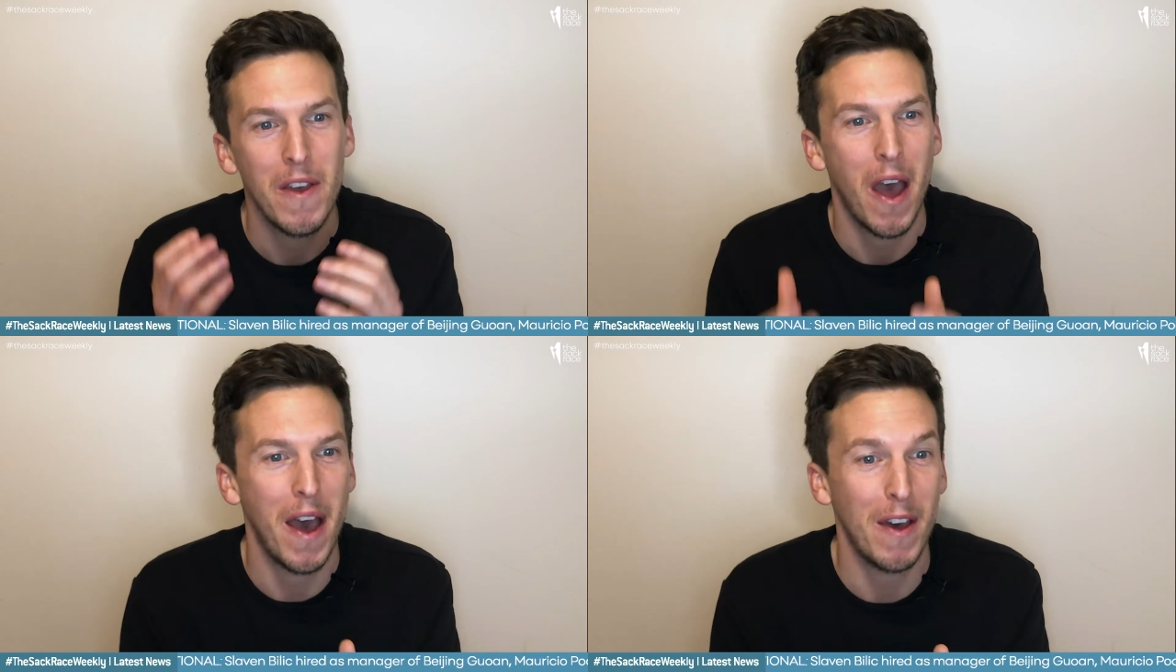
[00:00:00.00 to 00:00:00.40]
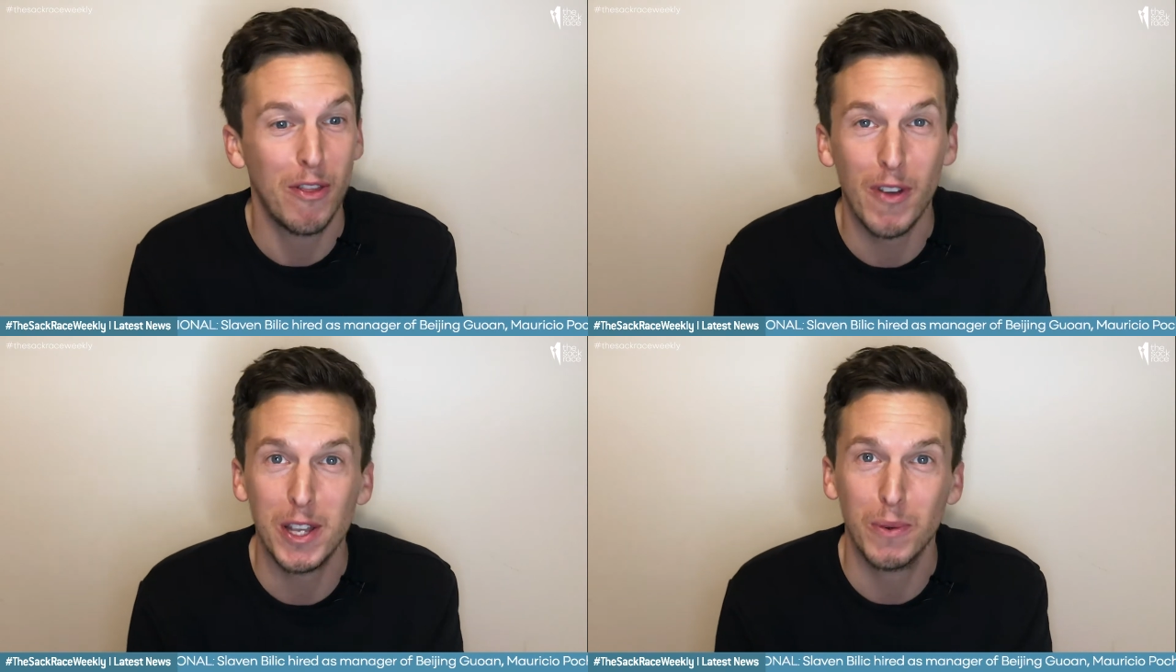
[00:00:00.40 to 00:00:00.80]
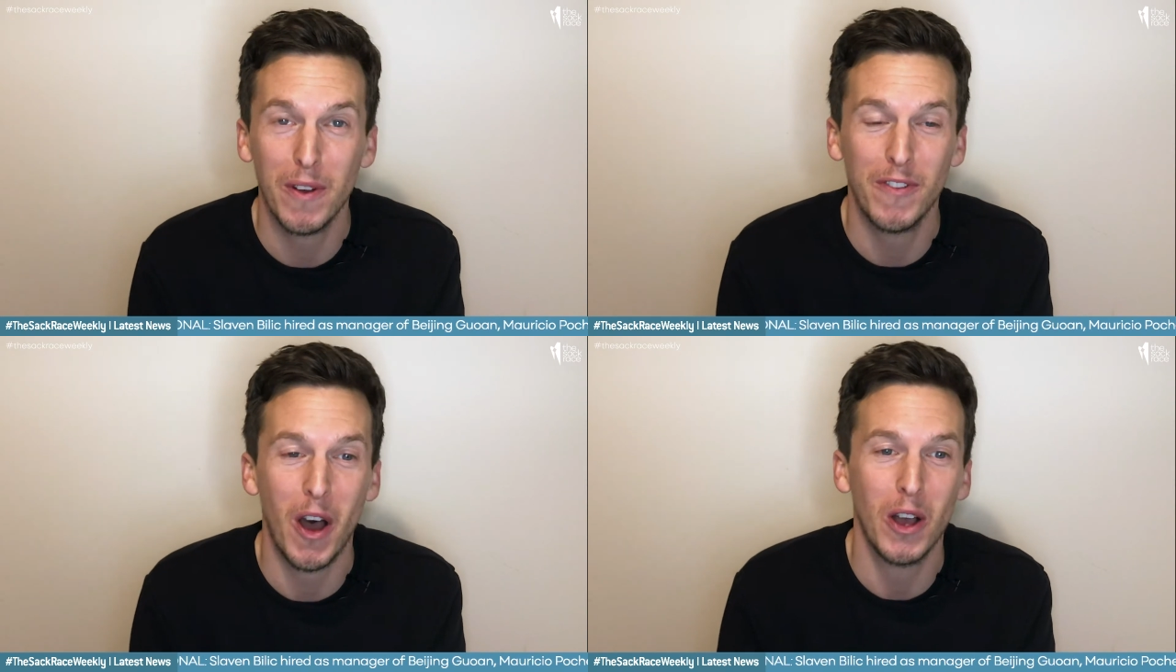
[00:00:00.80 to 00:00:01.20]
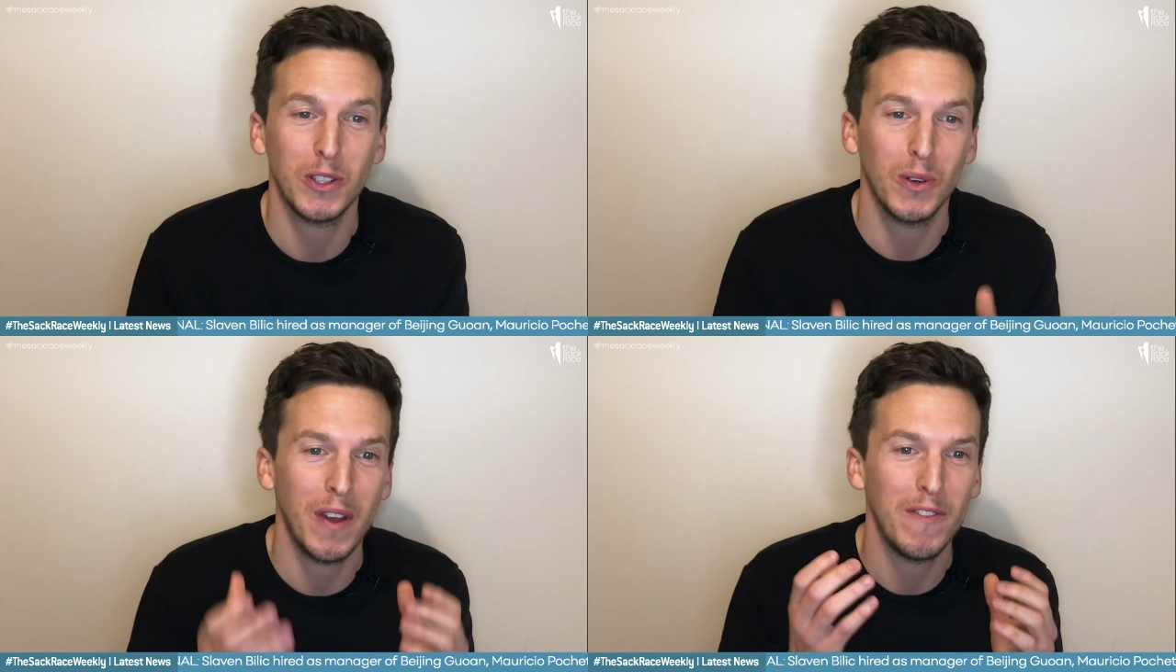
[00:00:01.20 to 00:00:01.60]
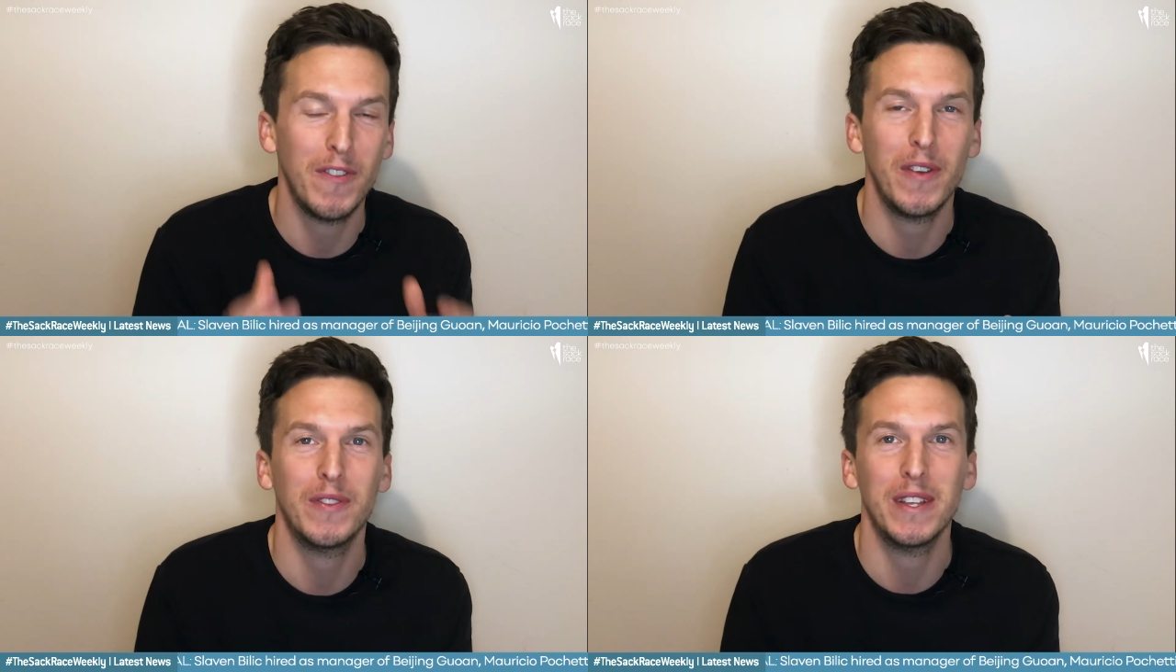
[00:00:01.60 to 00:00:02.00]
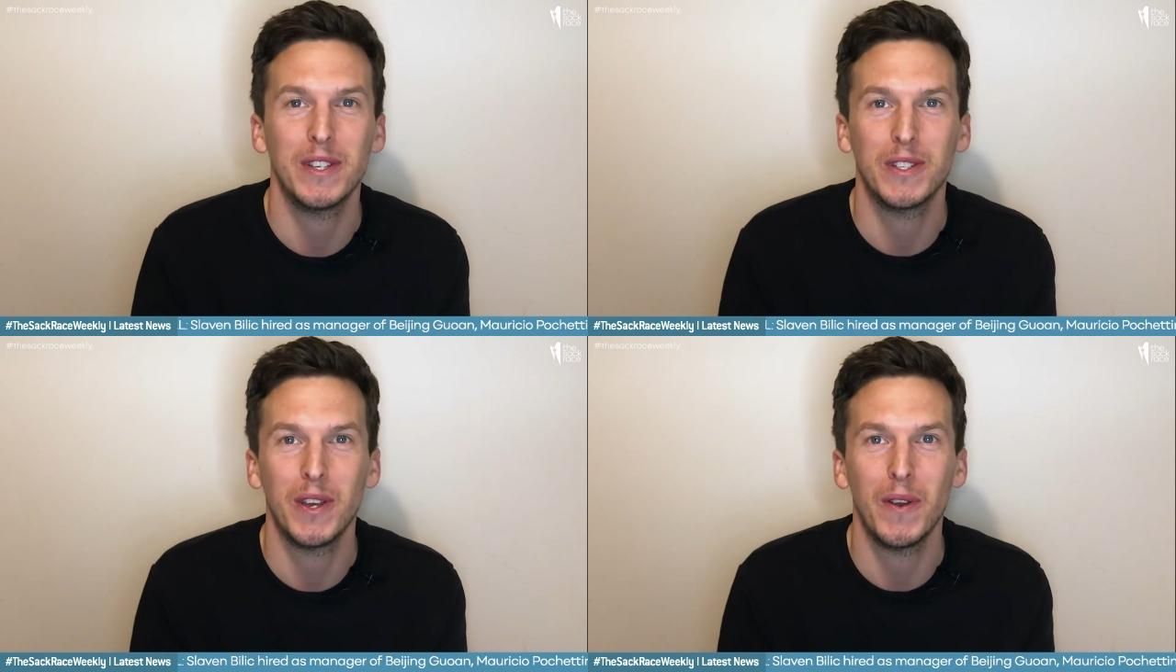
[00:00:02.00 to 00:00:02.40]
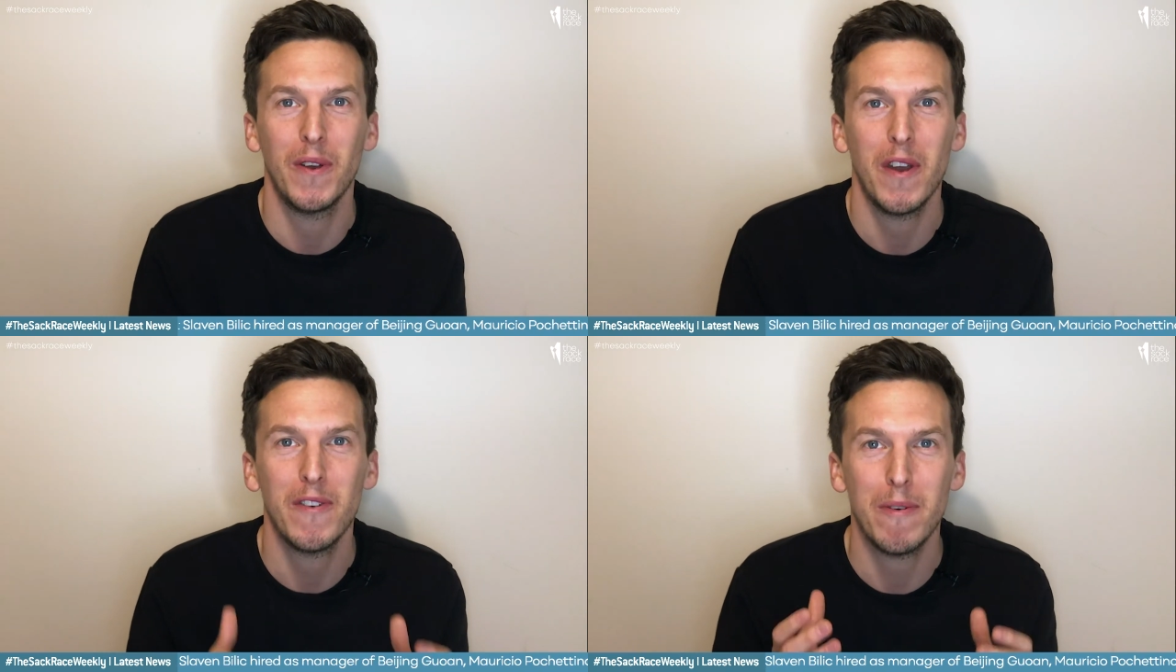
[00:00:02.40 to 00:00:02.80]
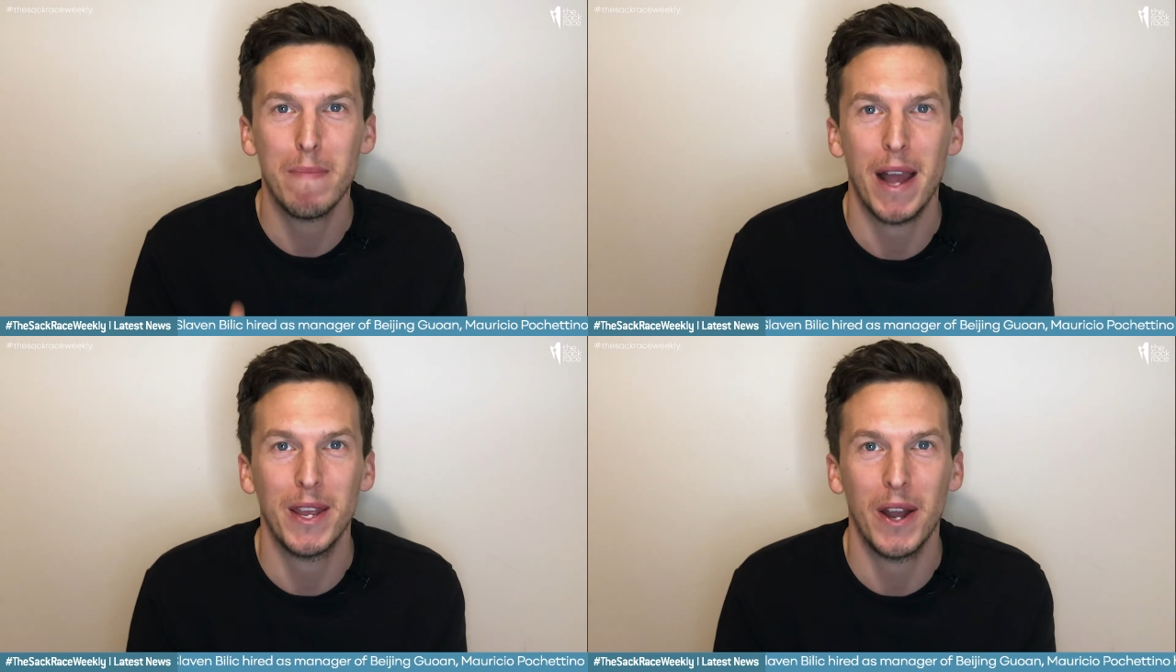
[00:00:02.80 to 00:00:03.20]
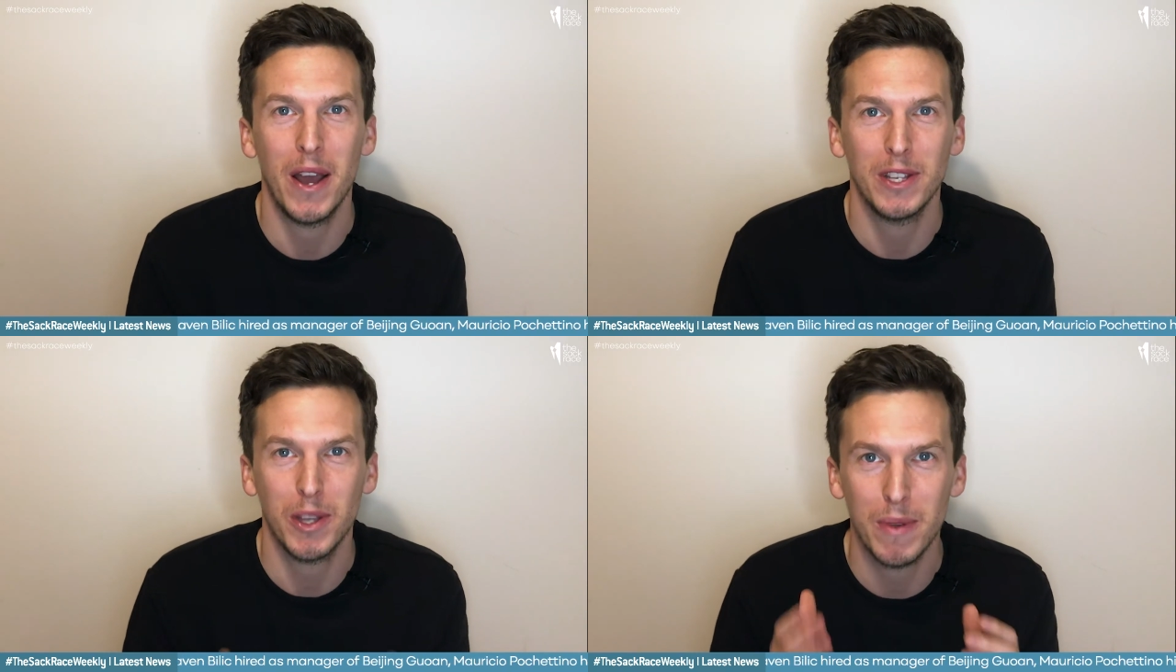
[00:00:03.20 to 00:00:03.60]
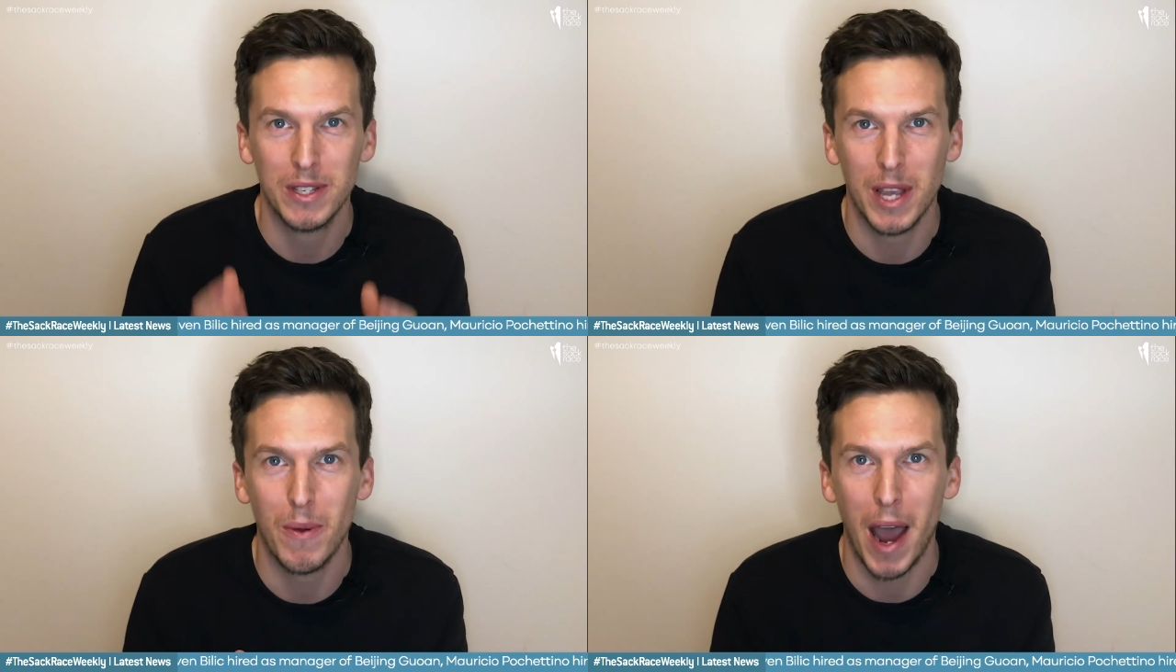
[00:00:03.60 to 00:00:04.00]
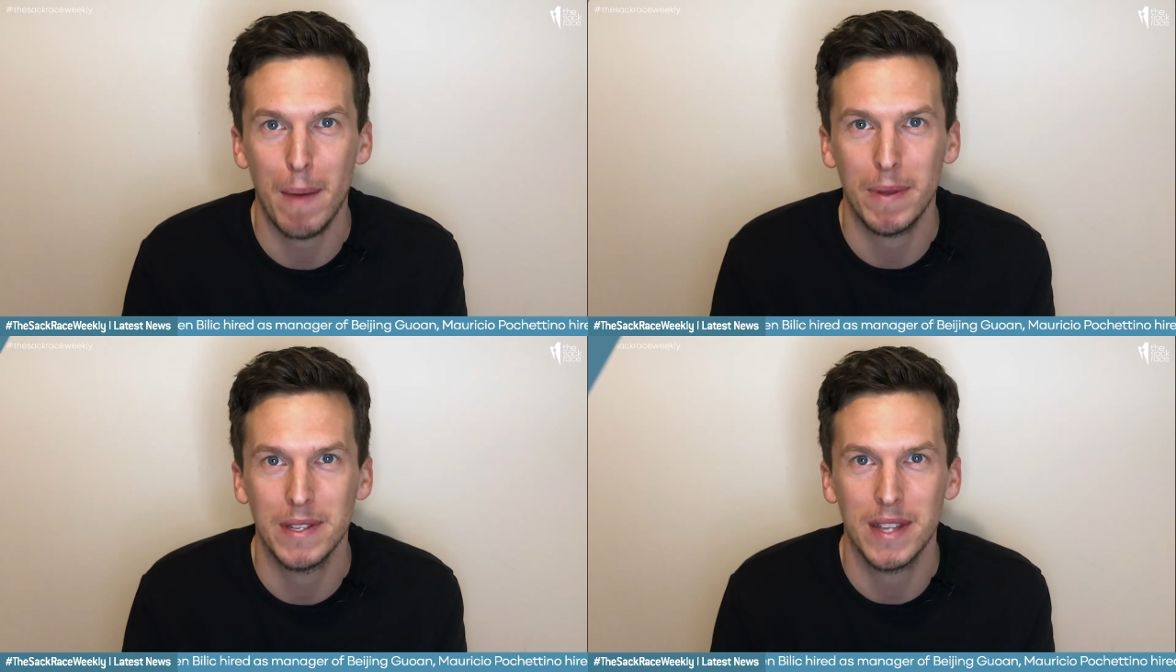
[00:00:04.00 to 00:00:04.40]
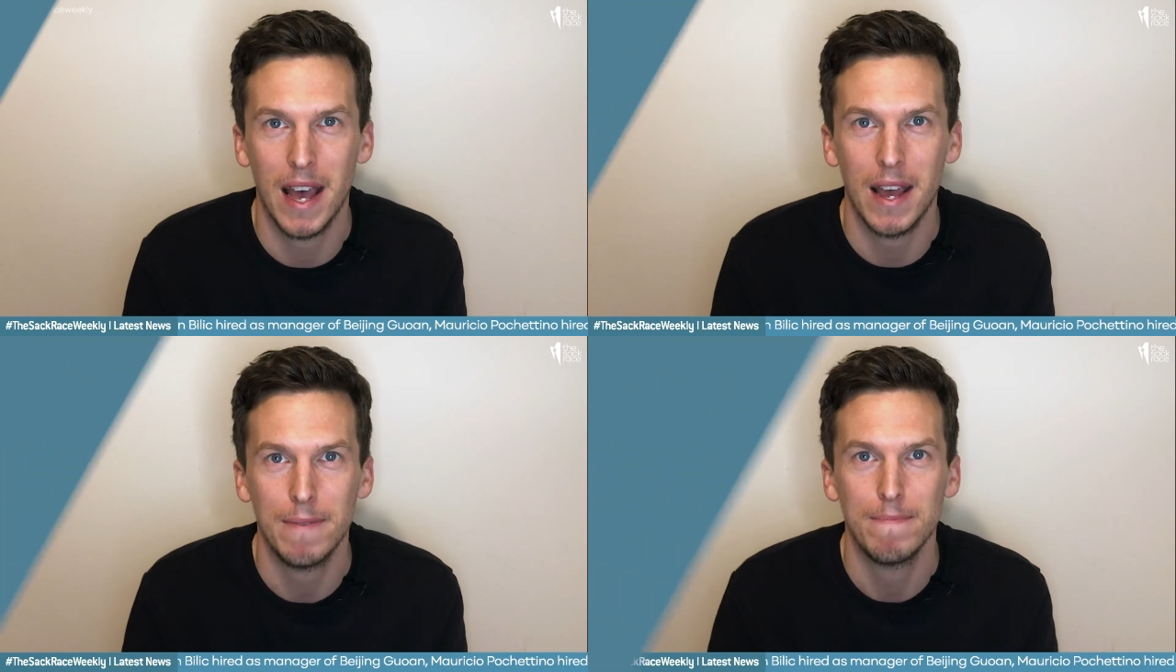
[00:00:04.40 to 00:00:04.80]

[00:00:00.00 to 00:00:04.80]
3-1 for Arsenal and 15-2 for Man United. So we'll see what happens there.